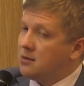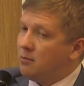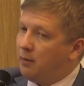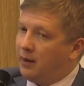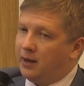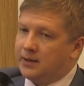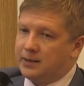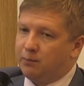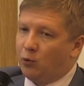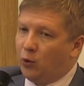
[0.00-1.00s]
But
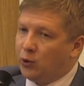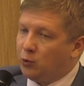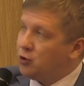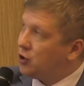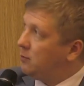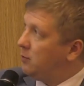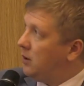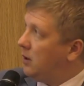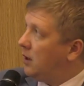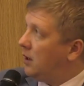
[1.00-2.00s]
the point which can
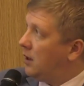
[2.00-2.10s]
be